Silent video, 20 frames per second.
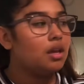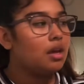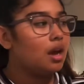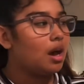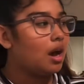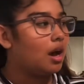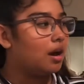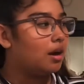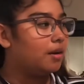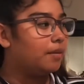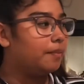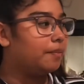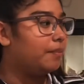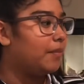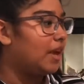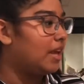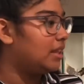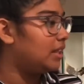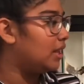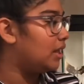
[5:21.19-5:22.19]

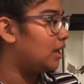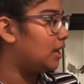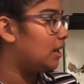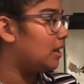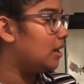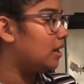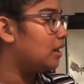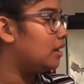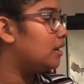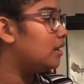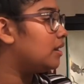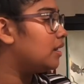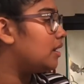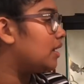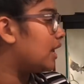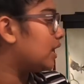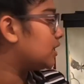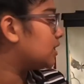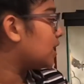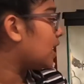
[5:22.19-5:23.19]
And then the
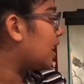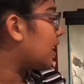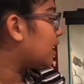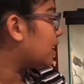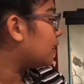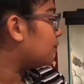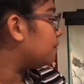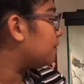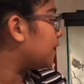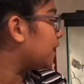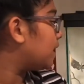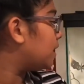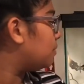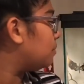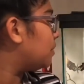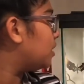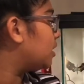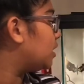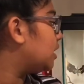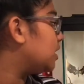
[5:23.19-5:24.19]
next hide I'll find him
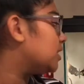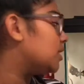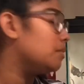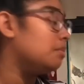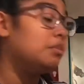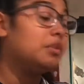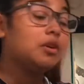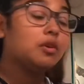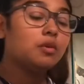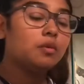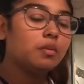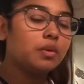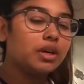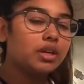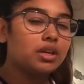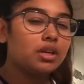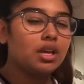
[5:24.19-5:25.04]
in is the middle one.